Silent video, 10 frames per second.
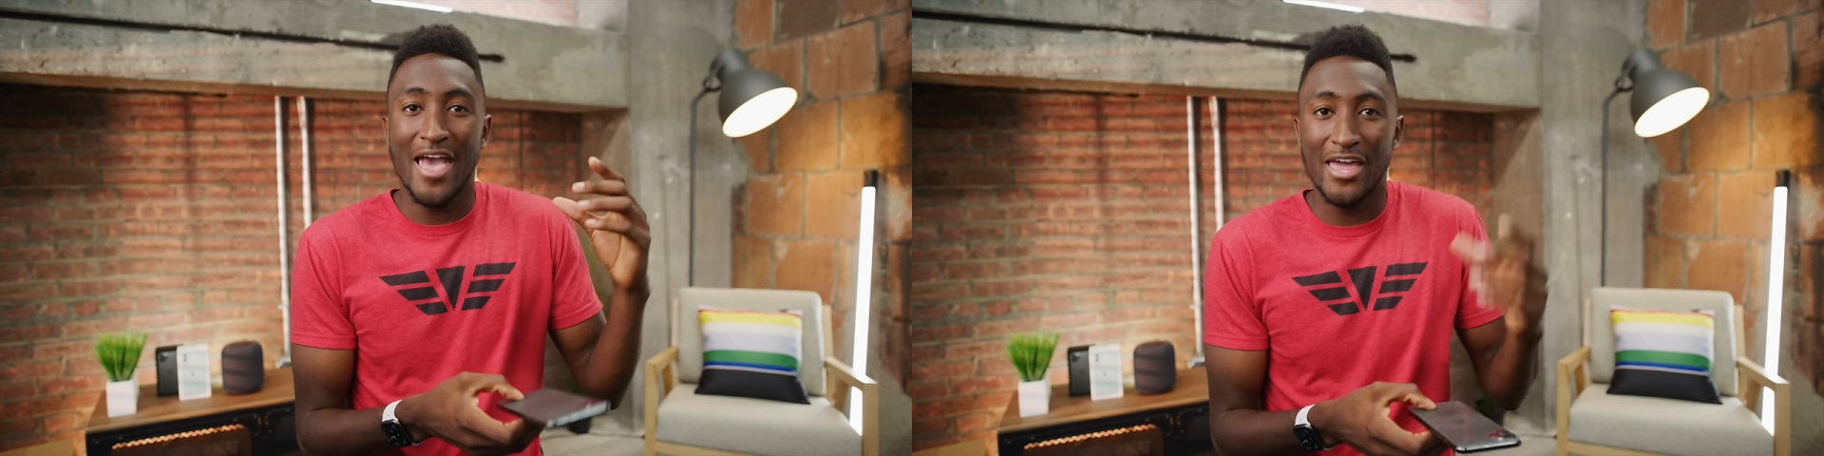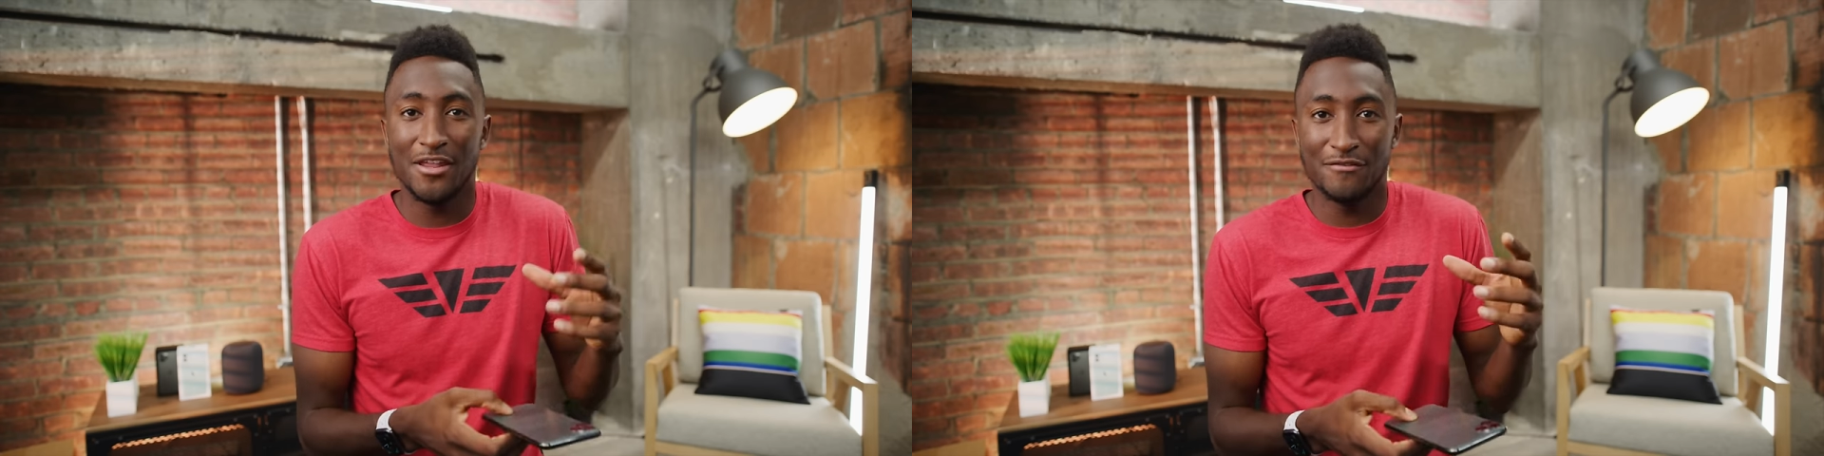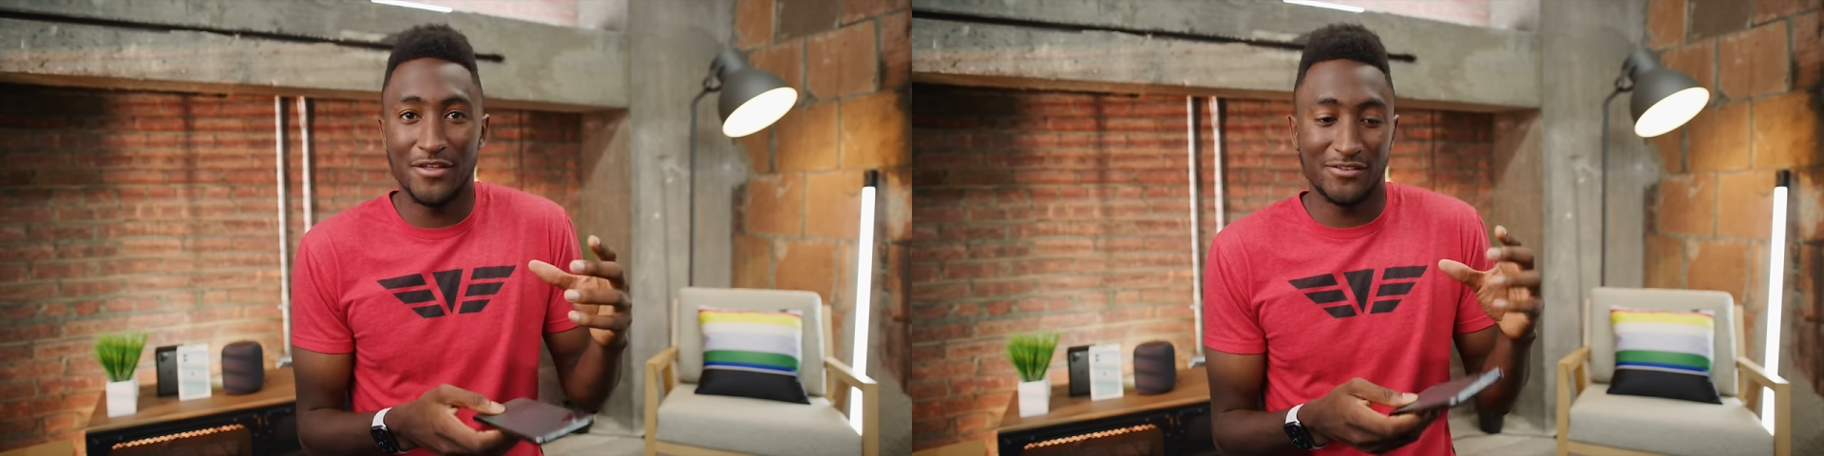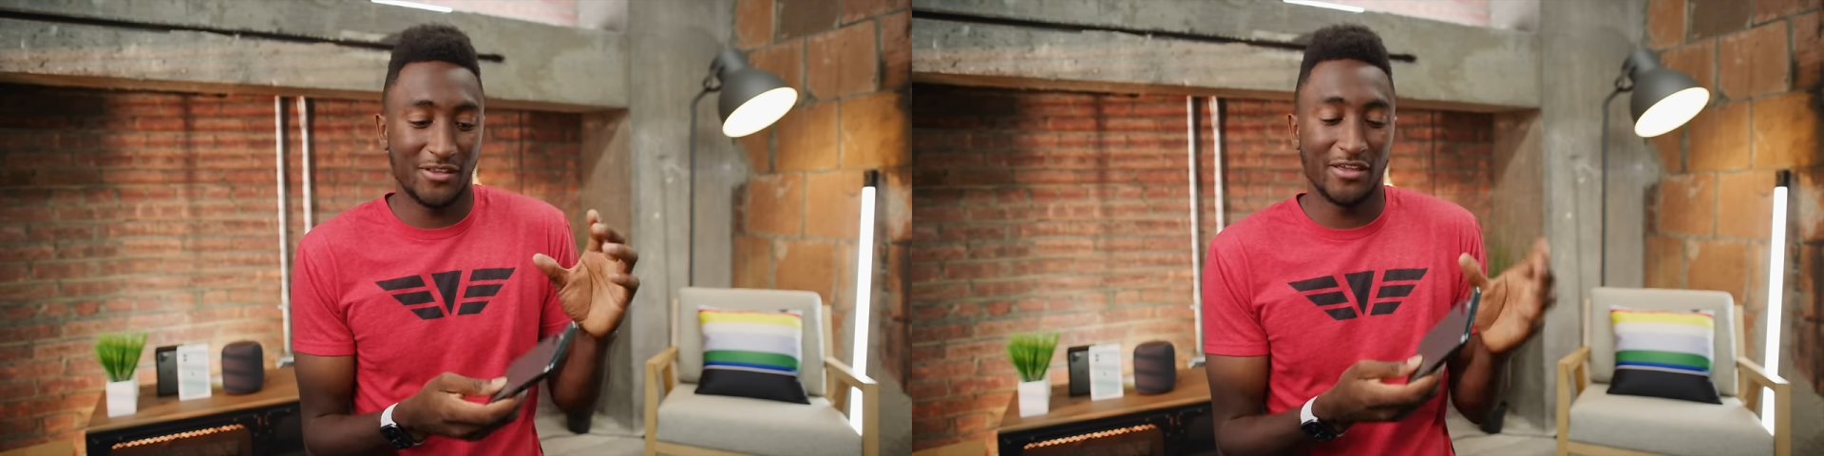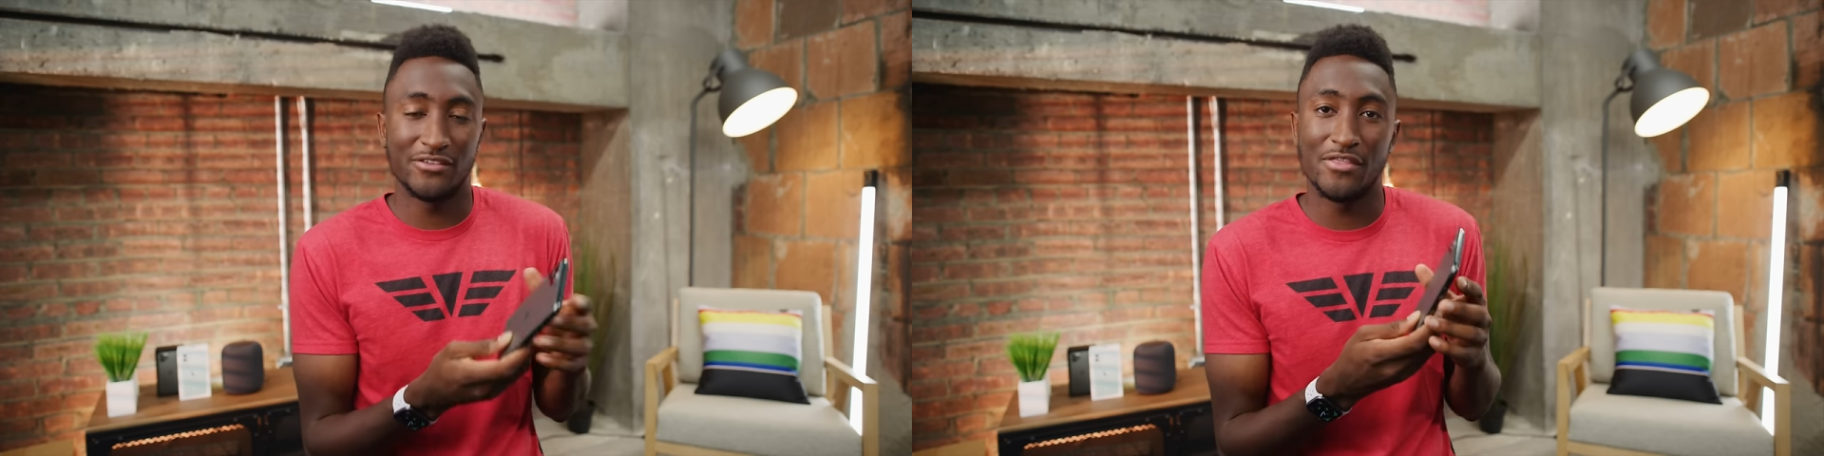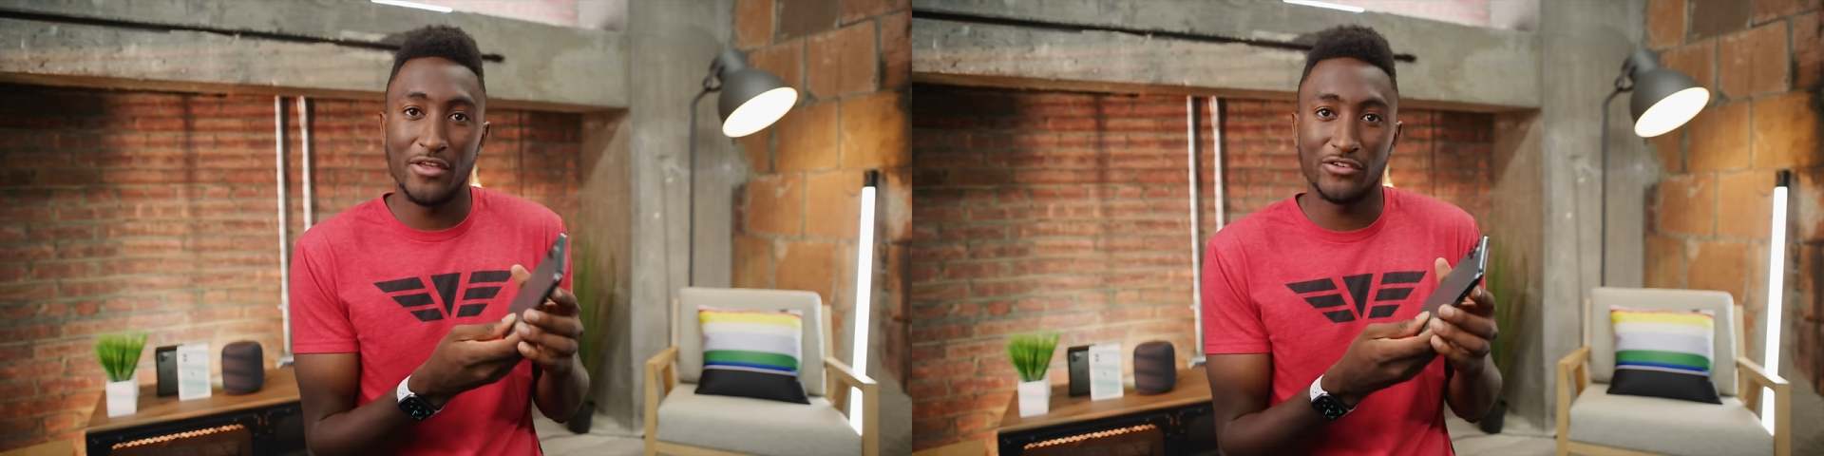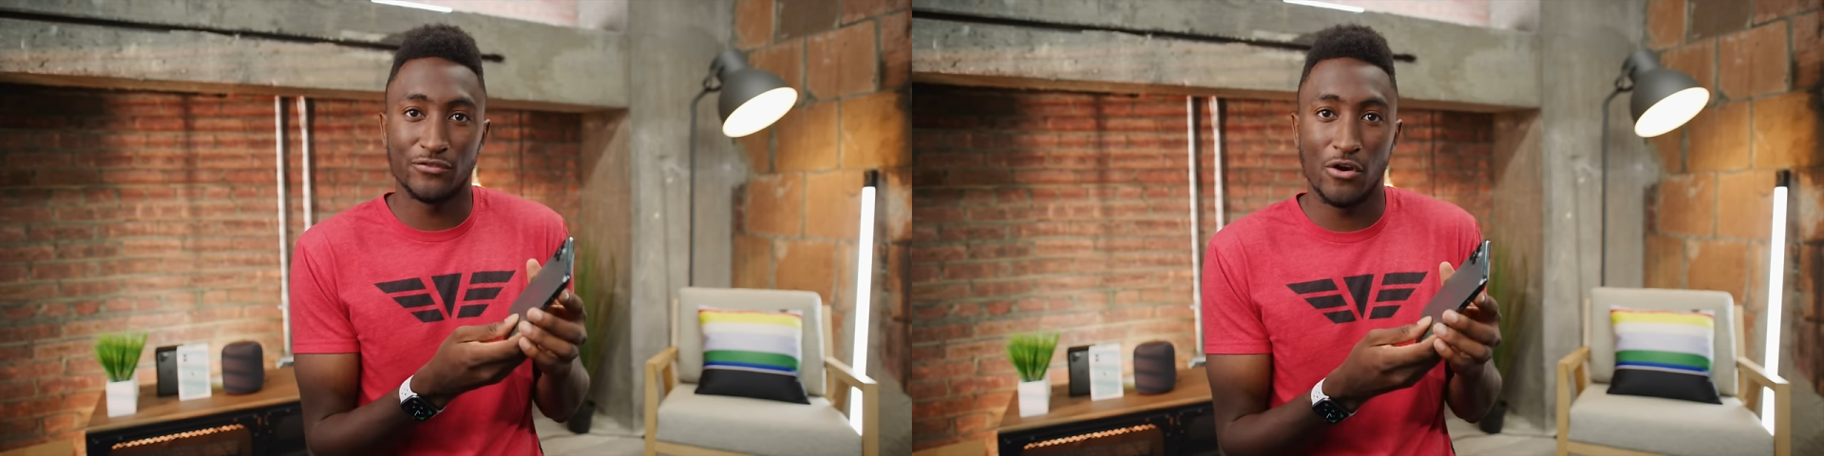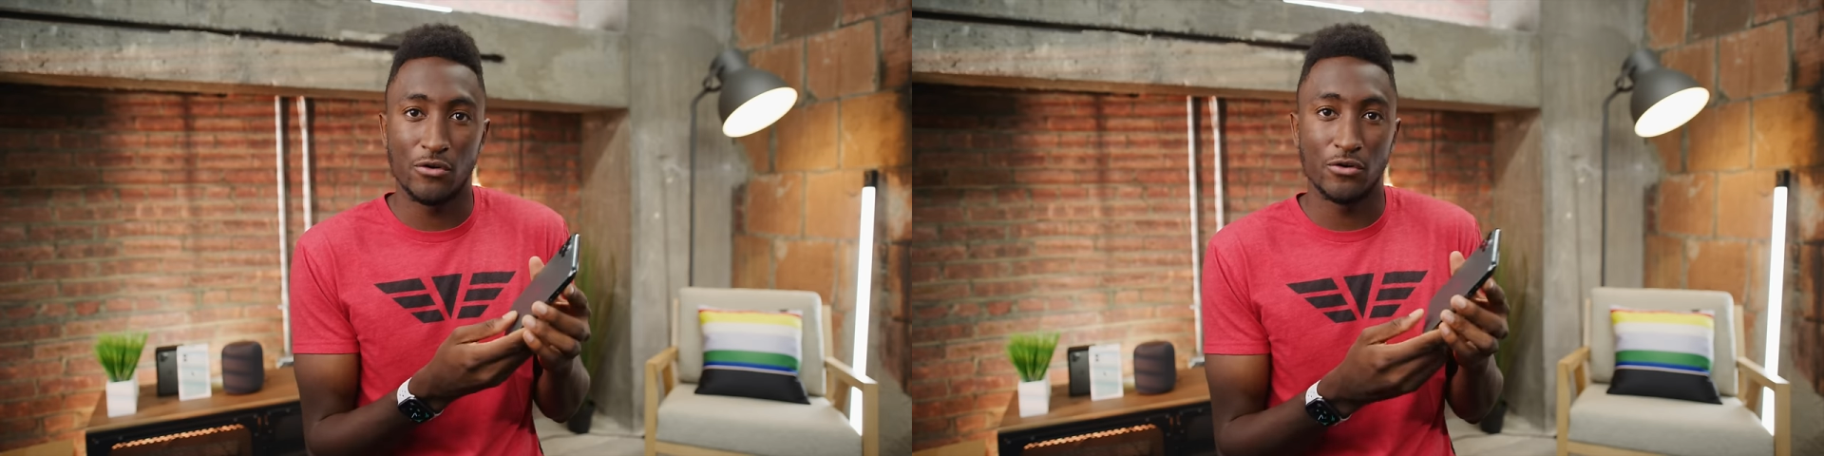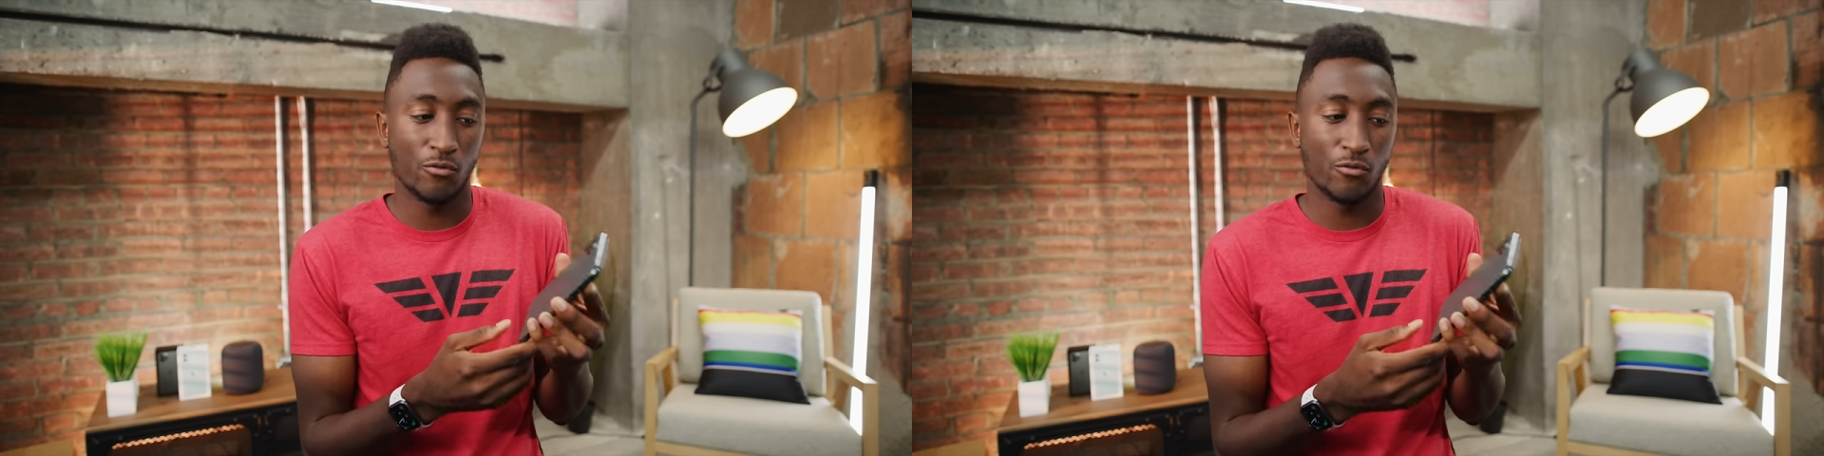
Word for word: Any of these things in this phone